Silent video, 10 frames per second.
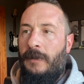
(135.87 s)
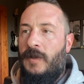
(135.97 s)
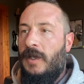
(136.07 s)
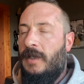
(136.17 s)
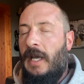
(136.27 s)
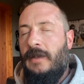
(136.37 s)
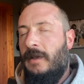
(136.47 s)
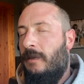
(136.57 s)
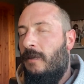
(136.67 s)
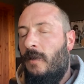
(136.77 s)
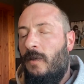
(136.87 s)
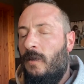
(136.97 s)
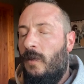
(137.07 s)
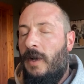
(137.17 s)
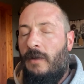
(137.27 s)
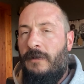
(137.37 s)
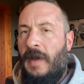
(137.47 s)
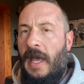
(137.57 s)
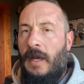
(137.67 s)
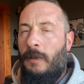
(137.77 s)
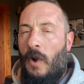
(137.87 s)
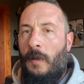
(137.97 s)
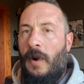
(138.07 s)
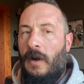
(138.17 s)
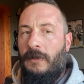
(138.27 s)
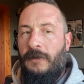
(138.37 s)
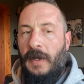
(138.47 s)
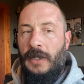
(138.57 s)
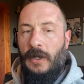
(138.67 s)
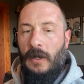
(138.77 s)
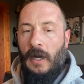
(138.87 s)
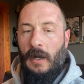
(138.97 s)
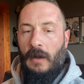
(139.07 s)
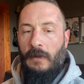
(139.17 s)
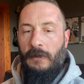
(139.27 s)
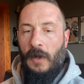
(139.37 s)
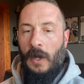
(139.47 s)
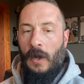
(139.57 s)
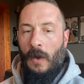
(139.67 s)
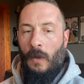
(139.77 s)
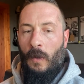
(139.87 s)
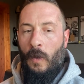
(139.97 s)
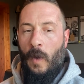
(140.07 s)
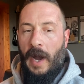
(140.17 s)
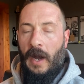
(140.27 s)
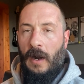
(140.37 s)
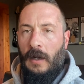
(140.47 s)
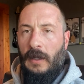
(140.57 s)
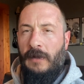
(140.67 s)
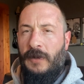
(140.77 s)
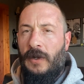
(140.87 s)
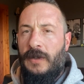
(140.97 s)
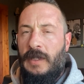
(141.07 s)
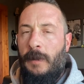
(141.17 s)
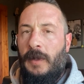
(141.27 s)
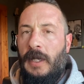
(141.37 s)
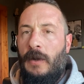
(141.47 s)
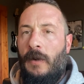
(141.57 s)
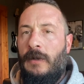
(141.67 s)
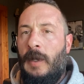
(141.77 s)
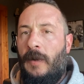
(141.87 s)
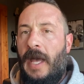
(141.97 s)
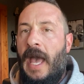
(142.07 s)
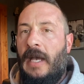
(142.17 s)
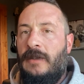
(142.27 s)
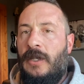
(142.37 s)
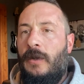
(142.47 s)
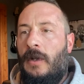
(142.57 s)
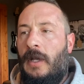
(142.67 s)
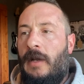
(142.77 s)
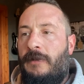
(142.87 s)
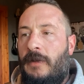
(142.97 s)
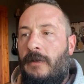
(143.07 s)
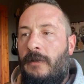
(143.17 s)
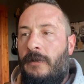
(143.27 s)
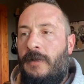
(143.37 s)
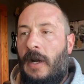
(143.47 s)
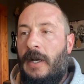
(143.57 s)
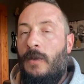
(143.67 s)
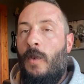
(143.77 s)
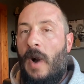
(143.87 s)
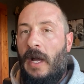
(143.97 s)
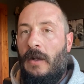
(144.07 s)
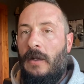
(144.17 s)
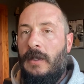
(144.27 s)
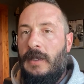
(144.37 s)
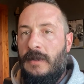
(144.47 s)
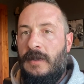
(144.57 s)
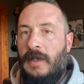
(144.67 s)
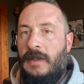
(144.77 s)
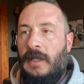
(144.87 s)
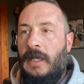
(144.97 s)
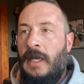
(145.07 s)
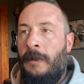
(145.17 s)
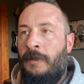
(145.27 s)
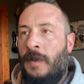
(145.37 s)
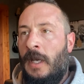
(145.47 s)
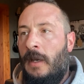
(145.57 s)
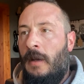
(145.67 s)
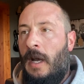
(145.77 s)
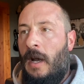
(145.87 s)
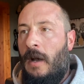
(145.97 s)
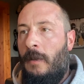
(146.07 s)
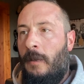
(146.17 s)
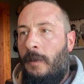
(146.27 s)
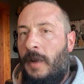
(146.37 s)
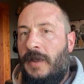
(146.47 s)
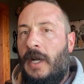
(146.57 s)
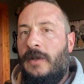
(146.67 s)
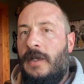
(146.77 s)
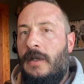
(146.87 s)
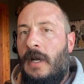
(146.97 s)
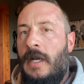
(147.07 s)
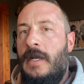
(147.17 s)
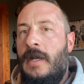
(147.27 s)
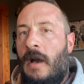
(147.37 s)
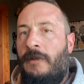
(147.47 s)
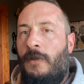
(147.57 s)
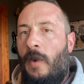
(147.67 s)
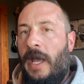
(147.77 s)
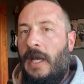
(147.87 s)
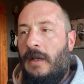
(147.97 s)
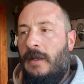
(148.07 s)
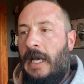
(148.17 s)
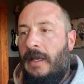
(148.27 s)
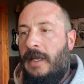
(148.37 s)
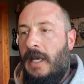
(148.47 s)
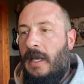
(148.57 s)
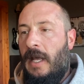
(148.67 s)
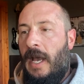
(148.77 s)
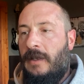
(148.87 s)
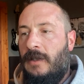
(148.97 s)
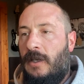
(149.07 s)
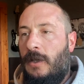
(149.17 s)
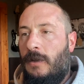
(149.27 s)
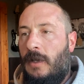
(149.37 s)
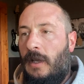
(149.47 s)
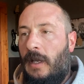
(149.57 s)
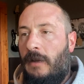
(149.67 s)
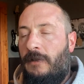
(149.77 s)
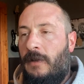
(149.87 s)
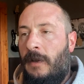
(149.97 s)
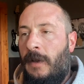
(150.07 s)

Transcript: just as a real vague ballpark figure of where a lifter is typically going to be able to execute a lift very well, consistently, but there's enough weight that they can execute the lift